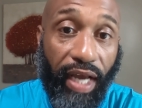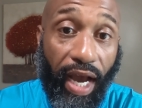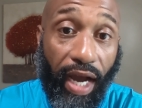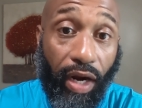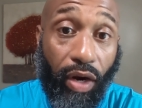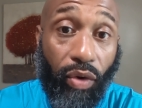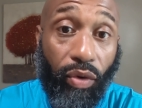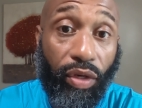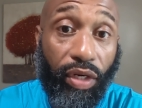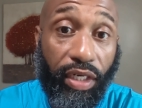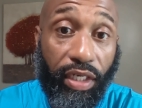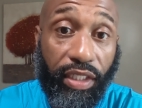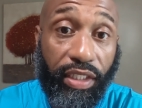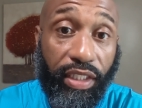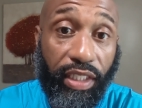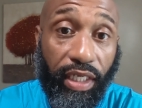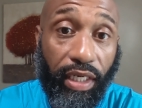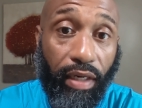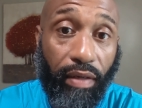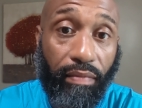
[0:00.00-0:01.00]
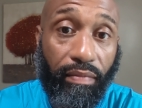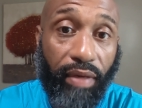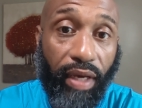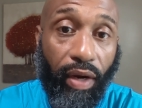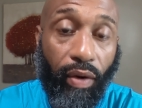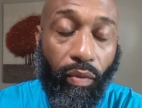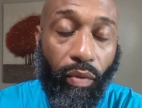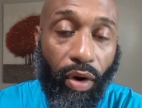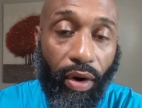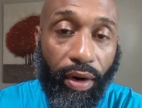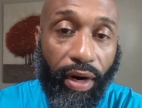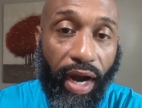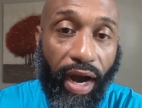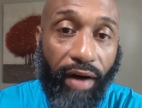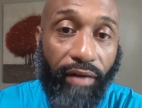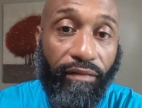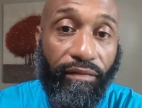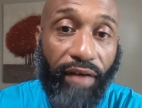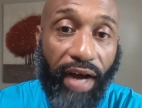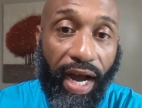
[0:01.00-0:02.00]
I go to the gym and work
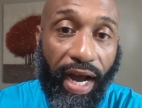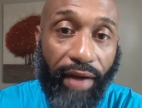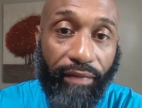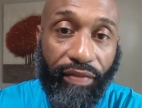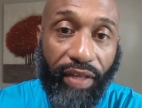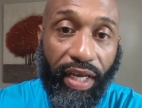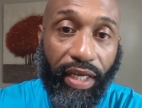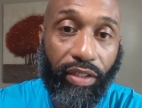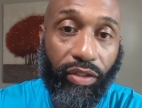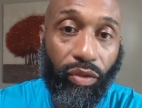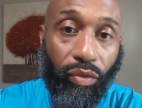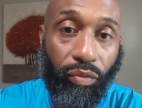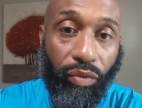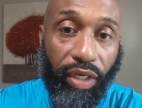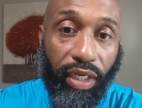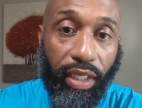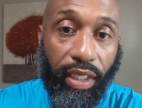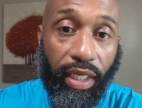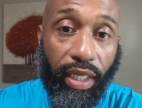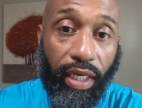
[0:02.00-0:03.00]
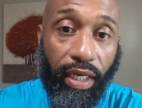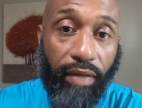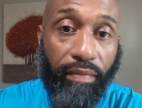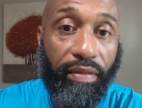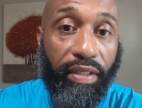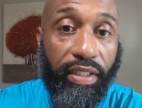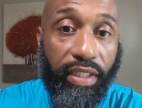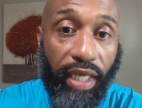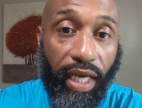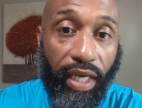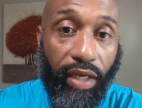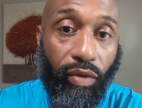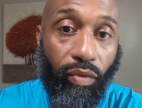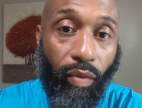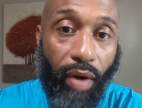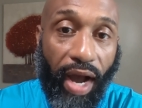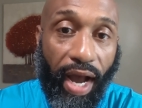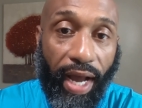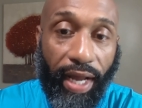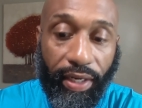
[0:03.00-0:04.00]
out five days a week. And let me tell you
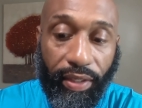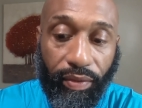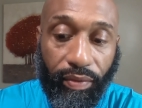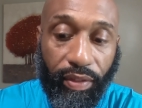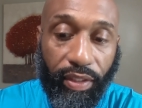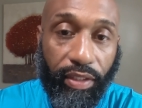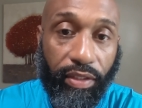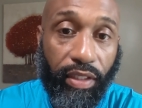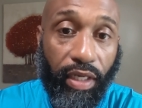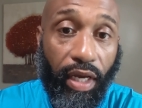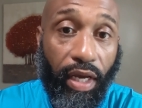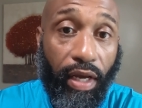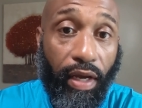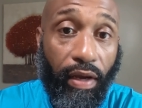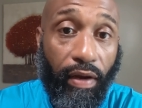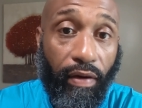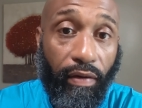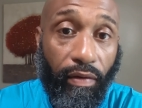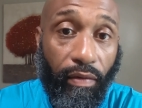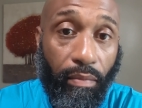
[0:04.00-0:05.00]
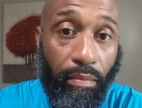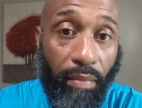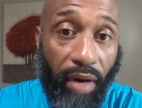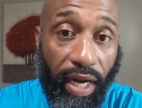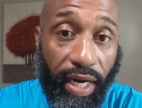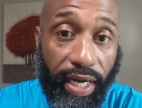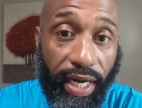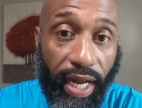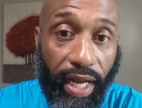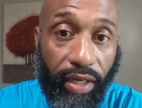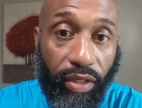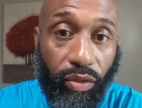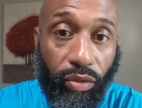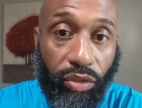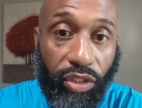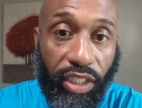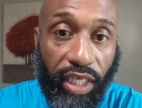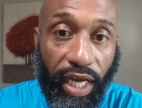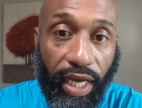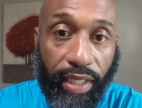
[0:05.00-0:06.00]
why I do this. Monday I do
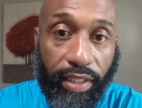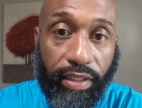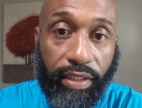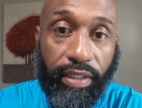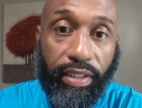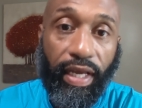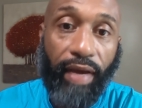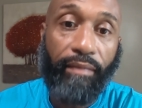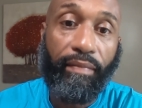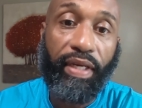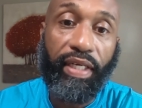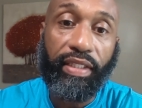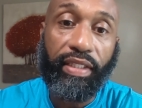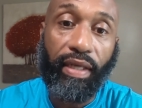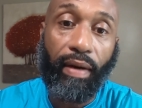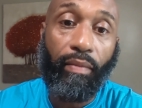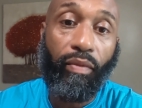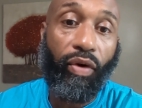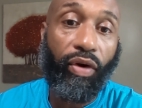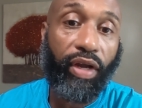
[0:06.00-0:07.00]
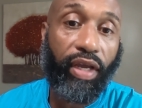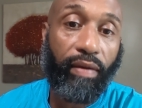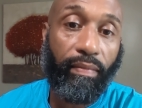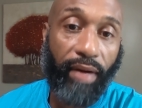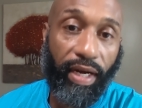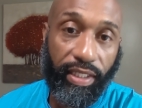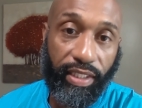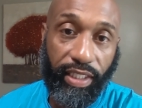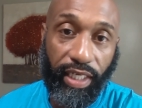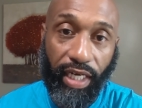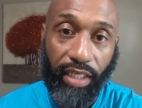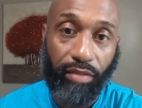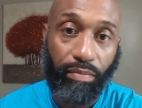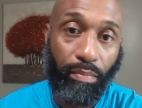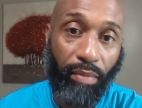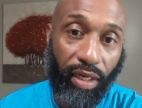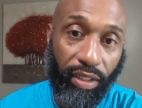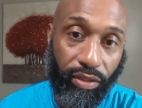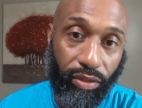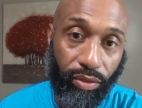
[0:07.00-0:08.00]
chest. That means I'm working my chest
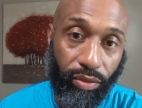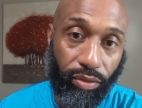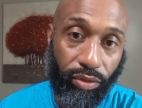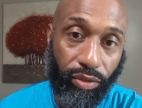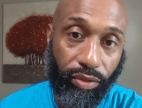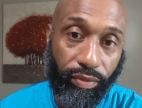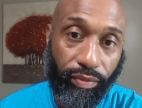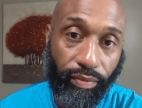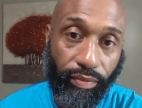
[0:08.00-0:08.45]
muscles.